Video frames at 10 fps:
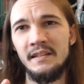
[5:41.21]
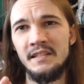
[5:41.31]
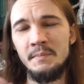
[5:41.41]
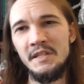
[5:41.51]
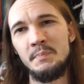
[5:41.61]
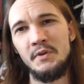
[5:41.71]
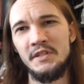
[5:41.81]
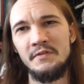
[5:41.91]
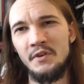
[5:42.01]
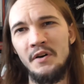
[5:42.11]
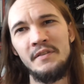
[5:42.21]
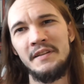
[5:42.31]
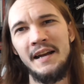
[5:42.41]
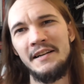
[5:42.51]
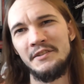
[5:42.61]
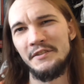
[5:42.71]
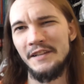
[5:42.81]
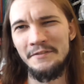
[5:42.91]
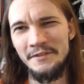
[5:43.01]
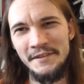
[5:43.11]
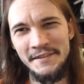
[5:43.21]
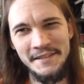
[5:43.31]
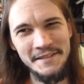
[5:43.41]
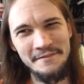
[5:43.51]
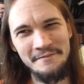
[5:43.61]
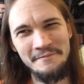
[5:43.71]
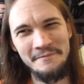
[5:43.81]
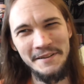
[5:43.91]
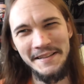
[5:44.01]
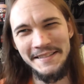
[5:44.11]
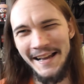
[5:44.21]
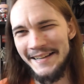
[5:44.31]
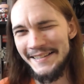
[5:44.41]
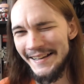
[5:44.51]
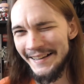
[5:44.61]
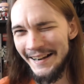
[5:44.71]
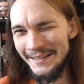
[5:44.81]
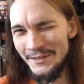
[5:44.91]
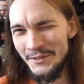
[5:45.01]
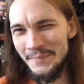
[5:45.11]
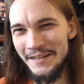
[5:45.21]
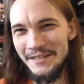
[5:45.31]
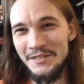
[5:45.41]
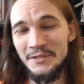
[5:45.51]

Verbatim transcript: some of these books they've got the character on the cover and it doesn't really tie to that character too much.